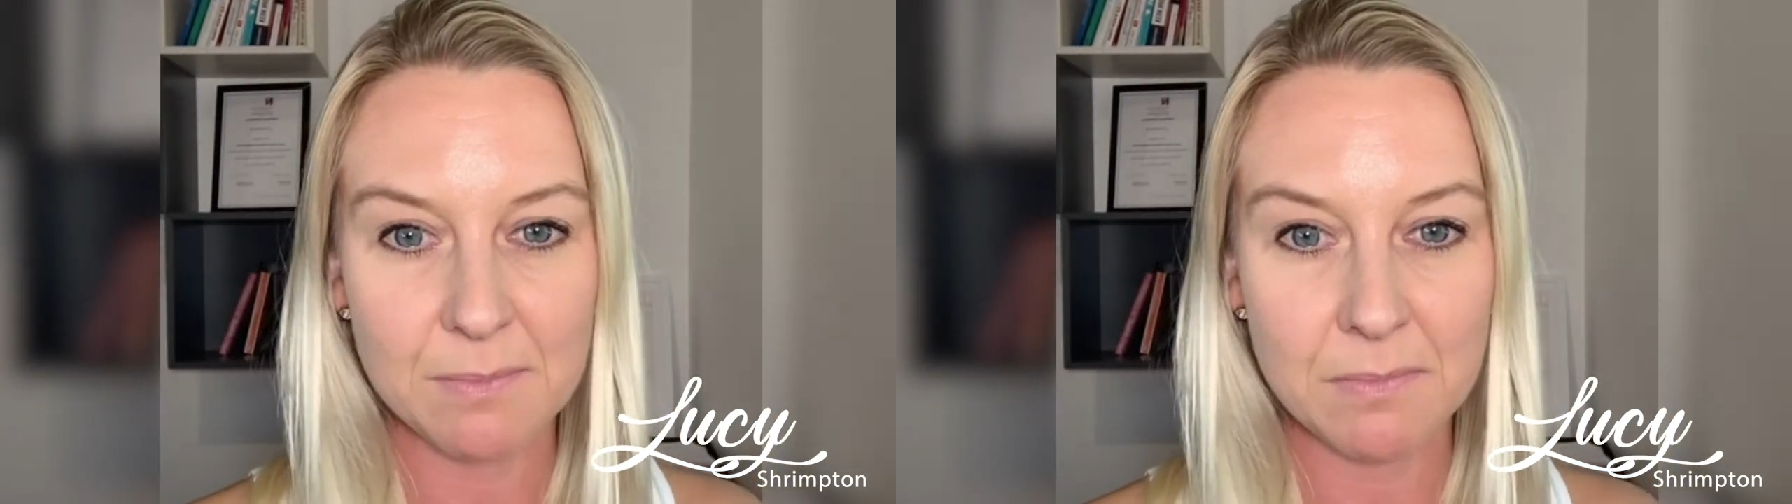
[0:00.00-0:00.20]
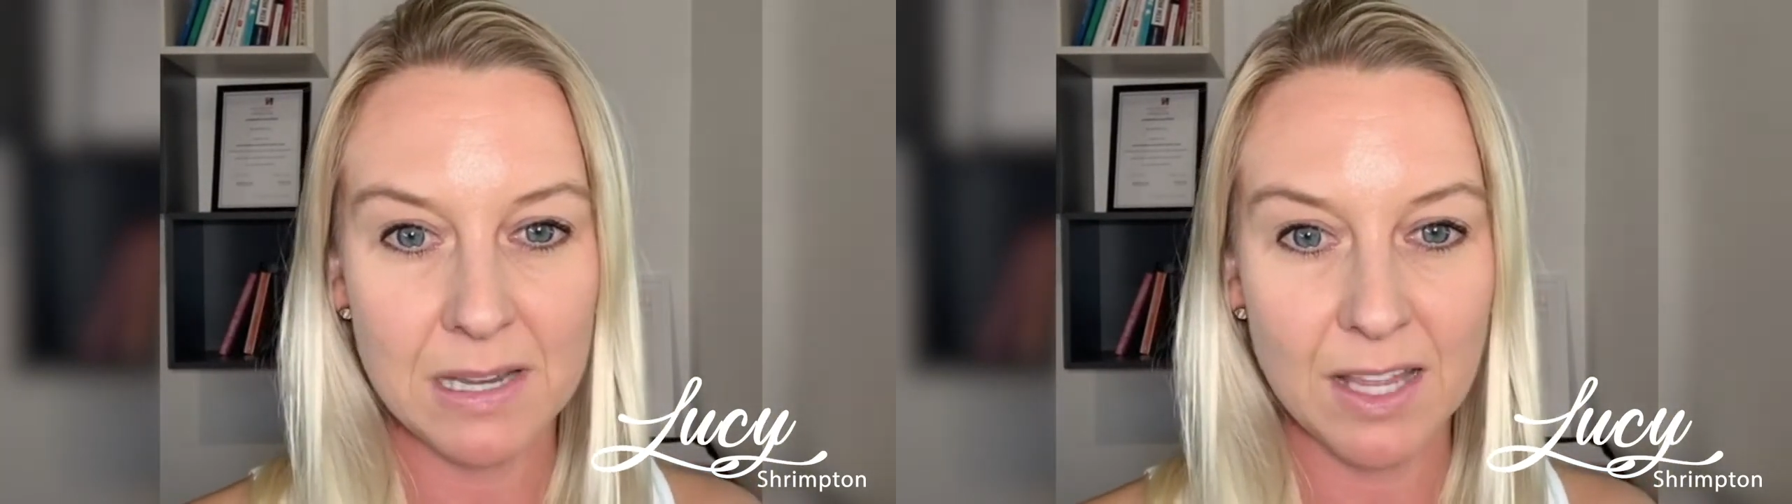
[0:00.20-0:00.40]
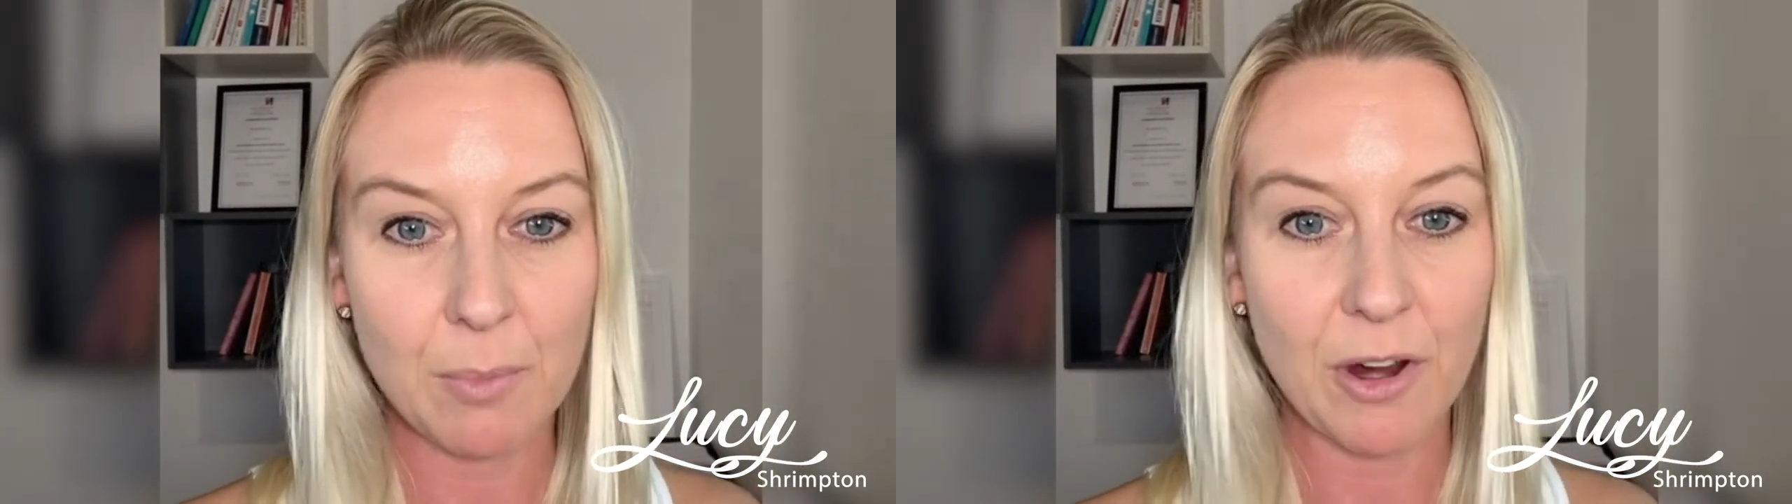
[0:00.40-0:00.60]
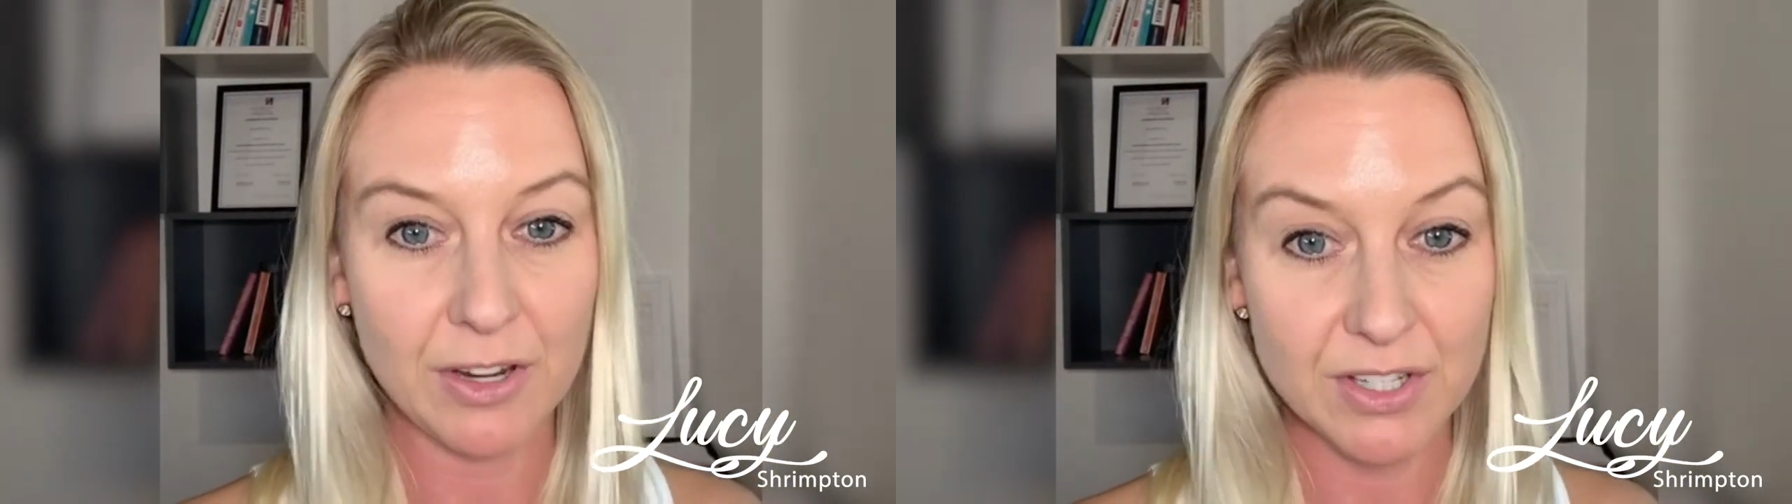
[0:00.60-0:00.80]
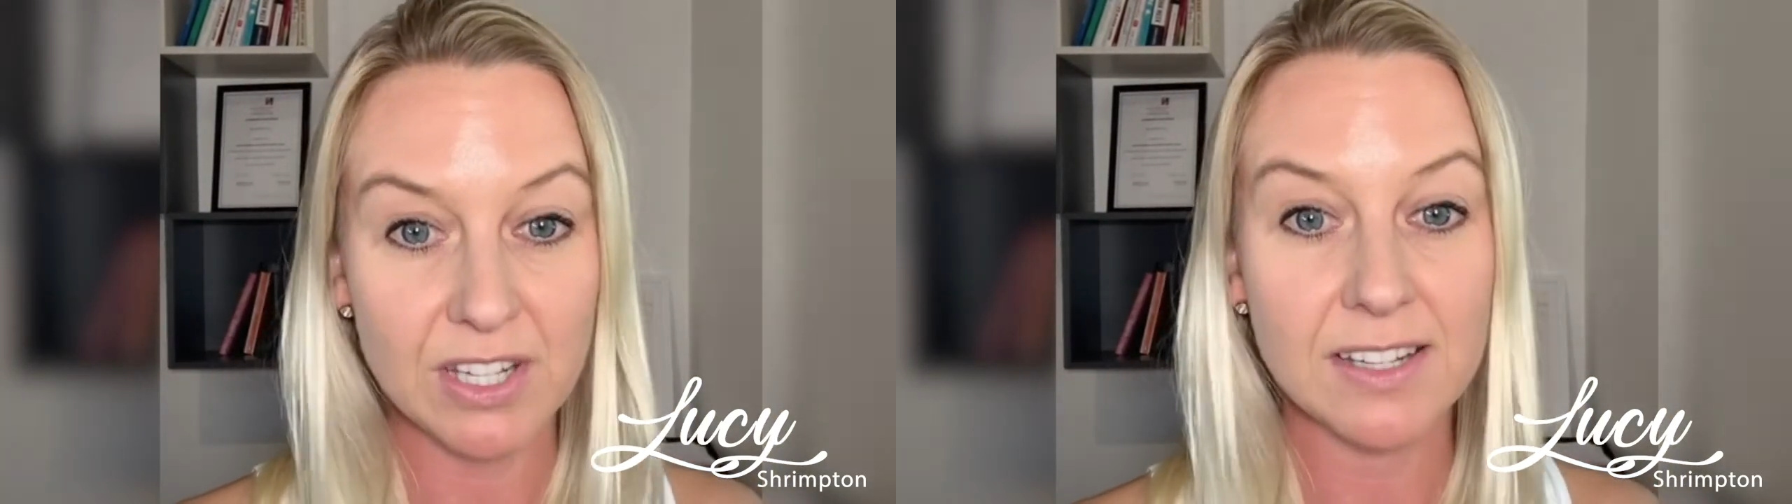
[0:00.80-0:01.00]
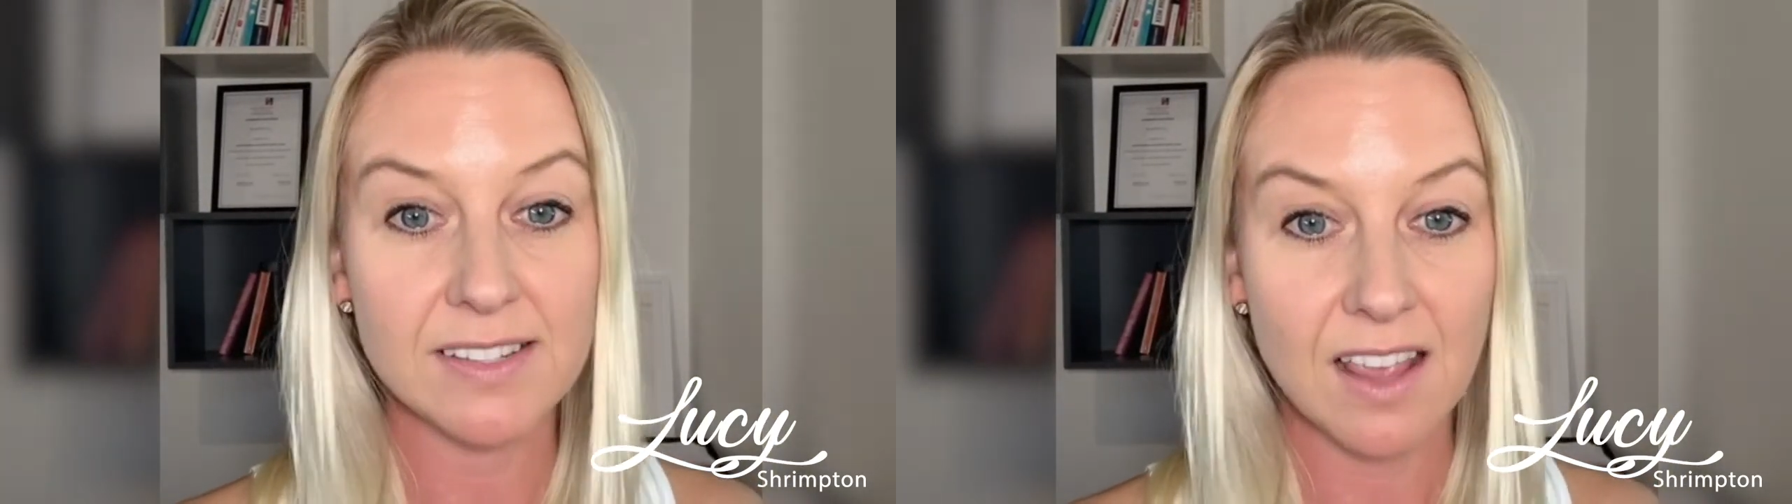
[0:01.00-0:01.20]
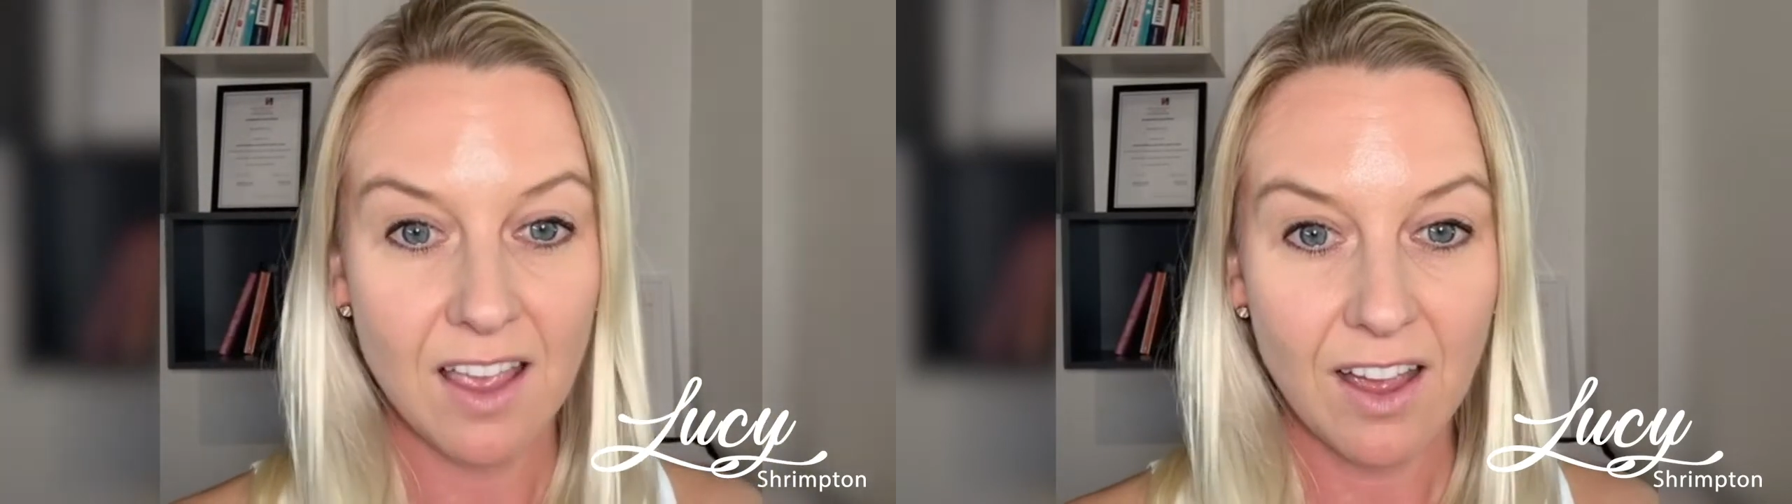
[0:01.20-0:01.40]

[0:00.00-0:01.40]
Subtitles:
many approaches.